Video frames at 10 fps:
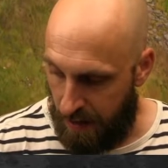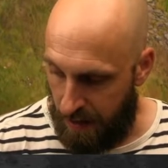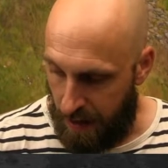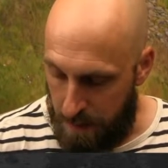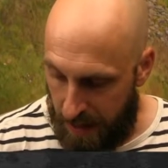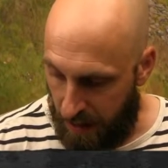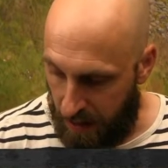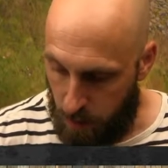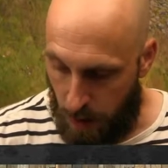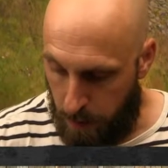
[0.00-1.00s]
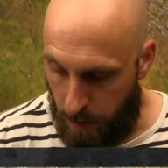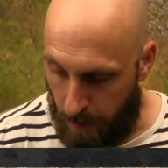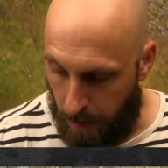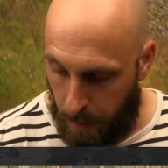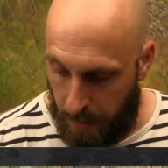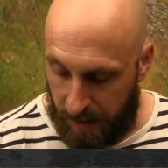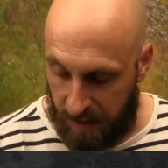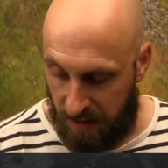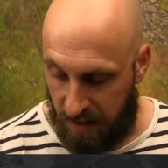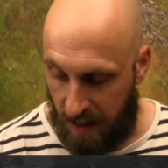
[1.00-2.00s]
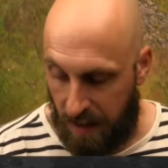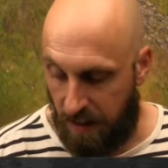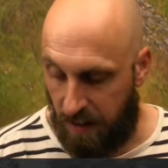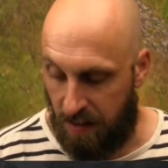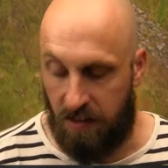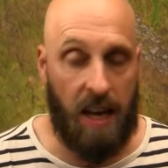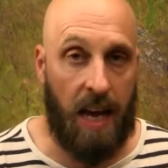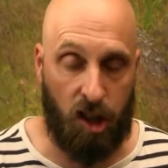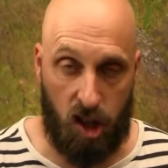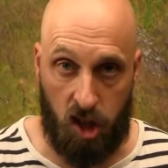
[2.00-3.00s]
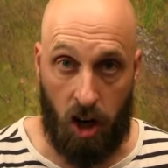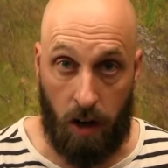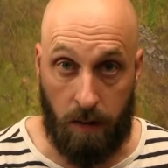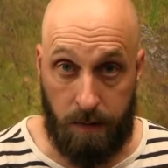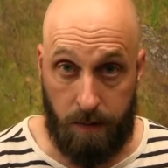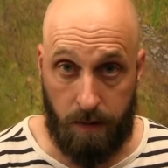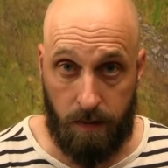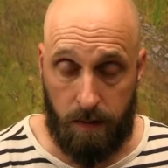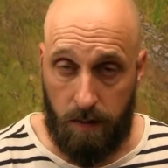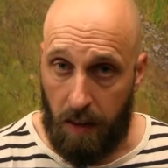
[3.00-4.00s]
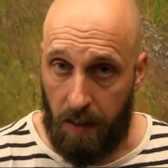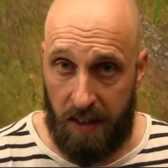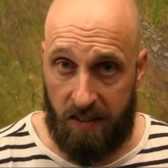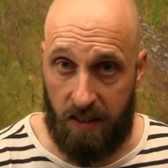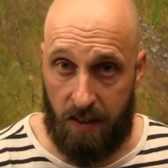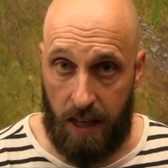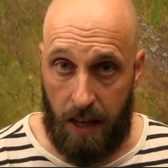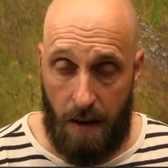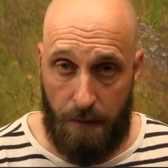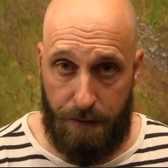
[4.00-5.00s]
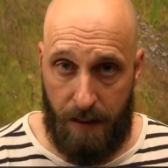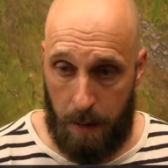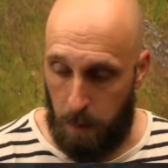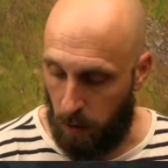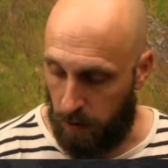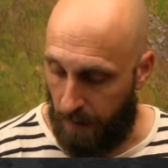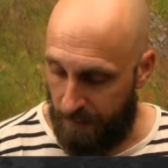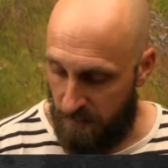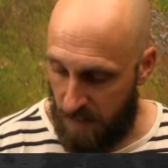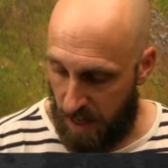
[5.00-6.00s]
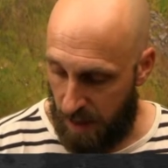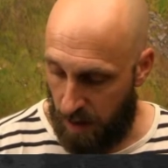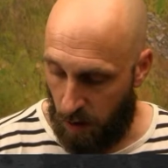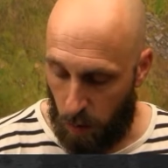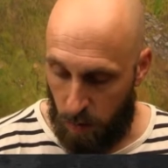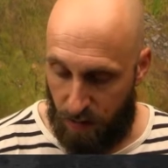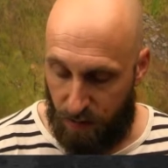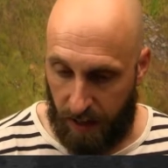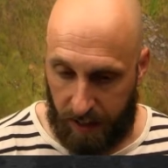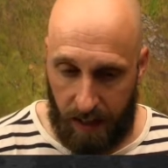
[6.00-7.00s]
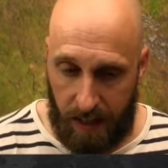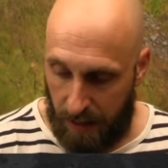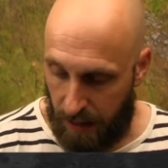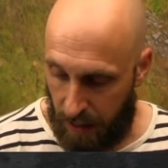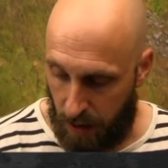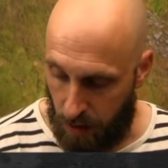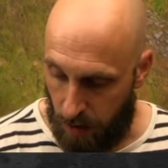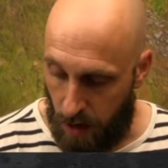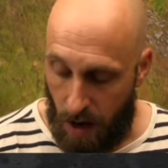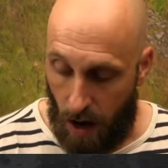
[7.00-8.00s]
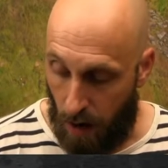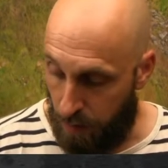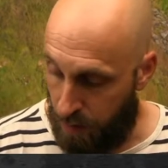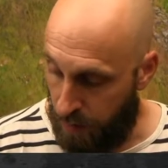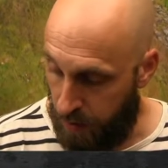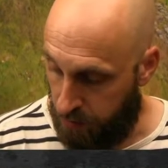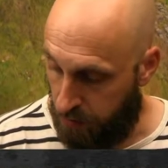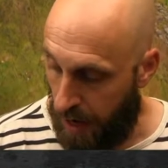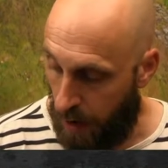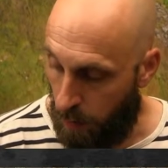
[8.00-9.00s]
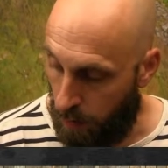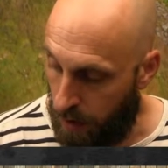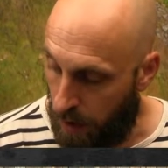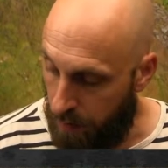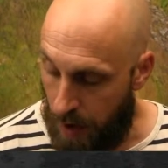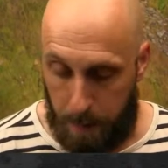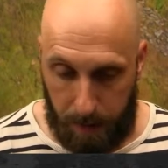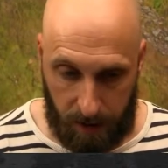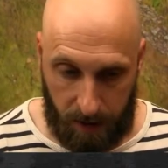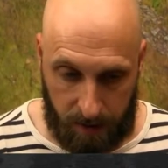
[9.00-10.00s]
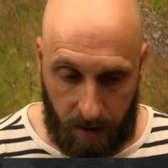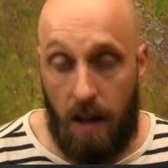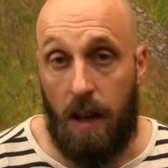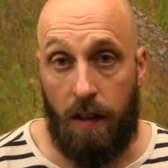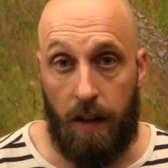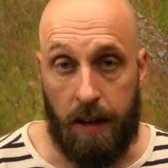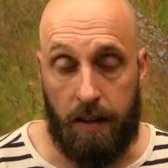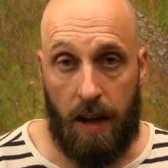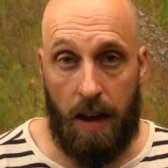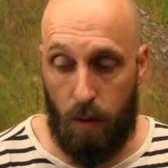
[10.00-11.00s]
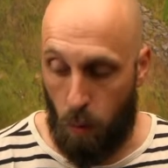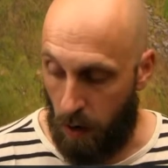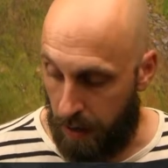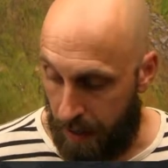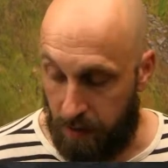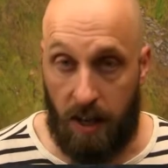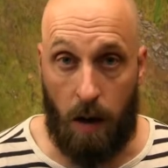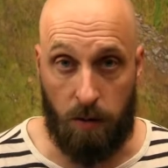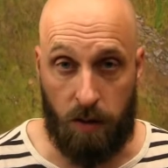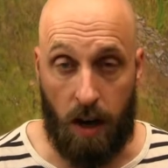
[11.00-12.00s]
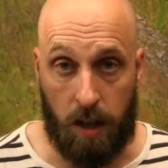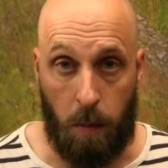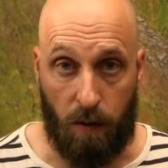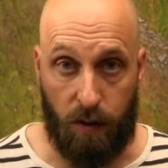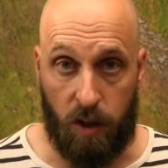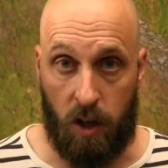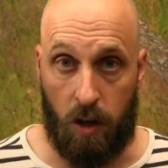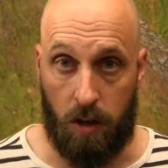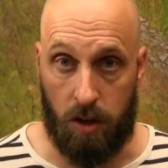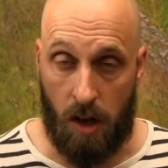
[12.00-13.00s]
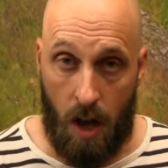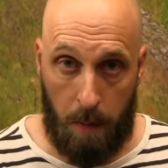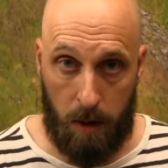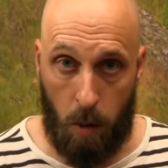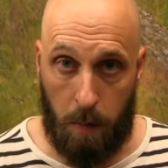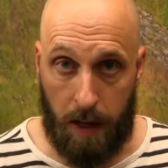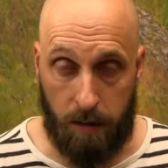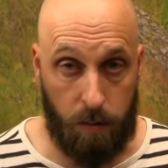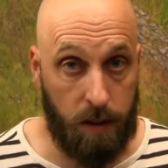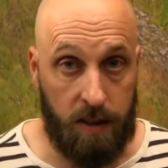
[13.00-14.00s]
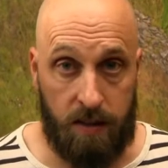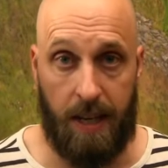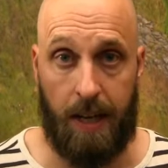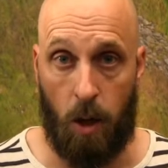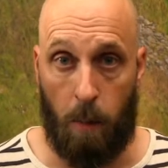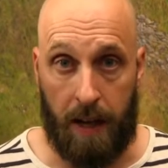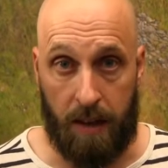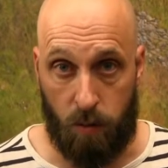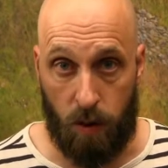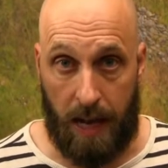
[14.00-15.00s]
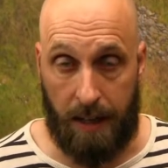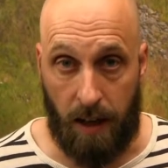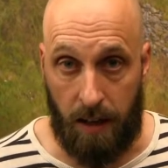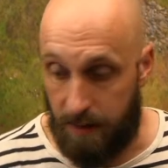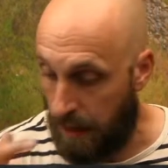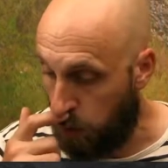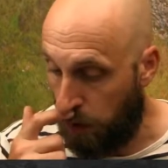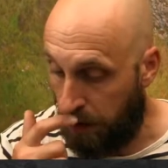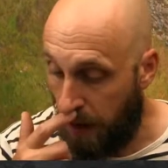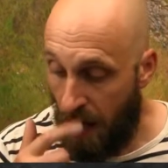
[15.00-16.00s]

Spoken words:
Rebuna gets the sense that this is Aethersha. This is the fabled, horrific leader of this town of Epiglutt that everyone in his town has talked about for years, but nobody has really seen, nobody has really had contact with.